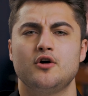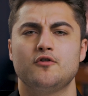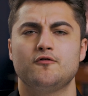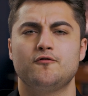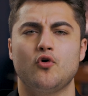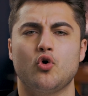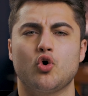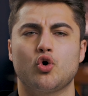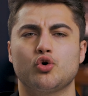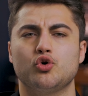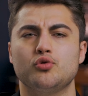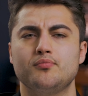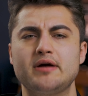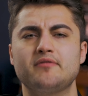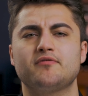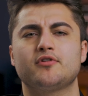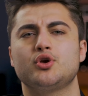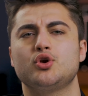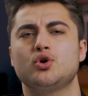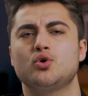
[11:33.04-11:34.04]
for
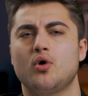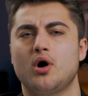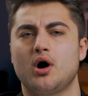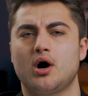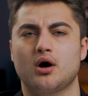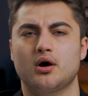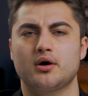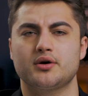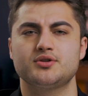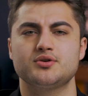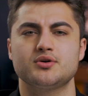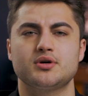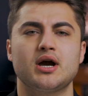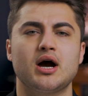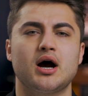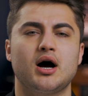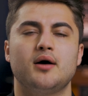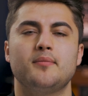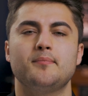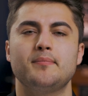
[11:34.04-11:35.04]
whomever you are to
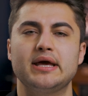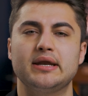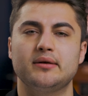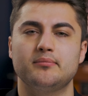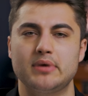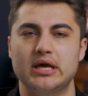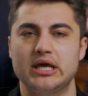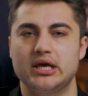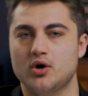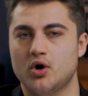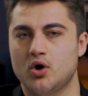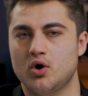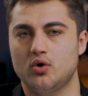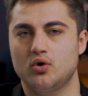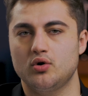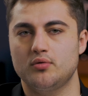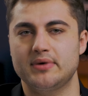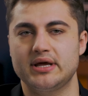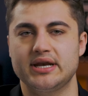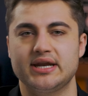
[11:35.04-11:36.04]
come and make
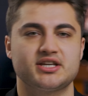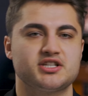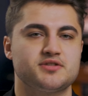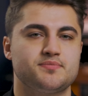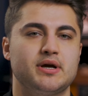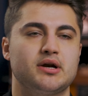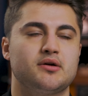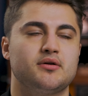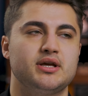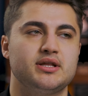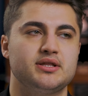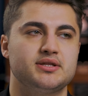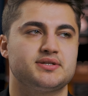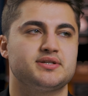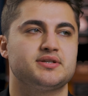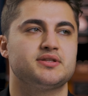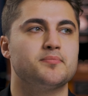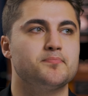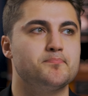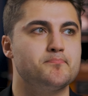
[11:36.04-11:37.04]
home and experience
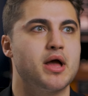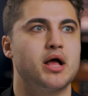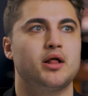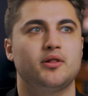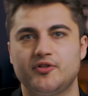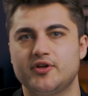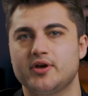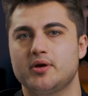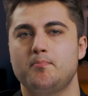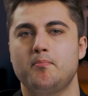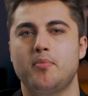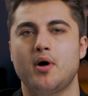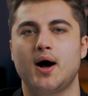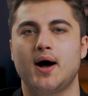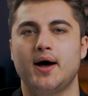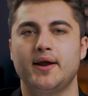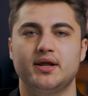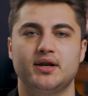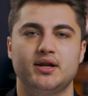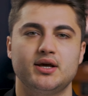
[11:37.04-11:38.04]
the melting
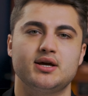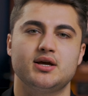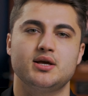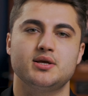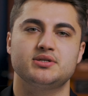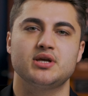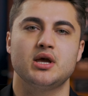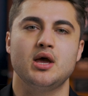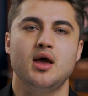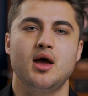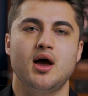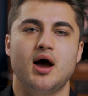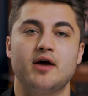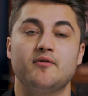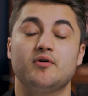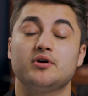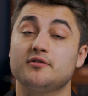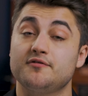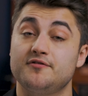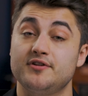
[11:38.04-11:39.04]
pot it is. I'm
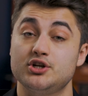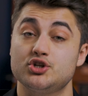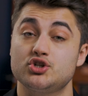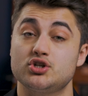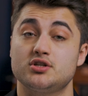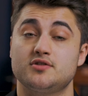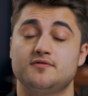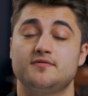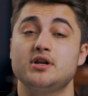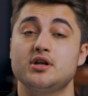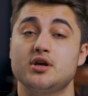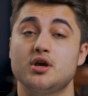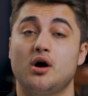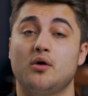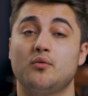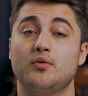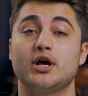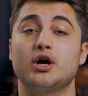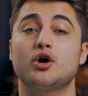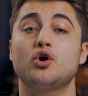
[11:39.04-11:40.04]
about to finish this video
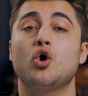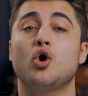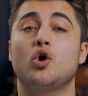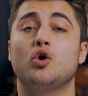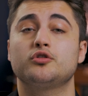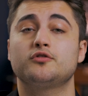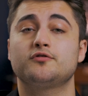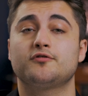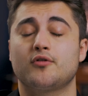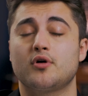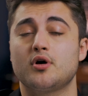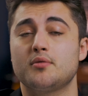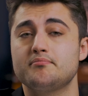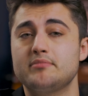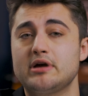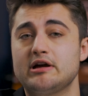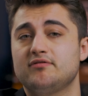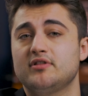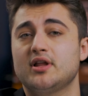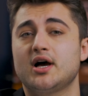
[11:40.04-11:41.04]
with a quote from
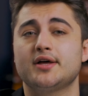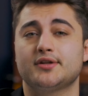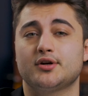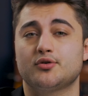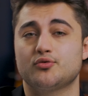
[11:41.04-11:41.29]
Mevlana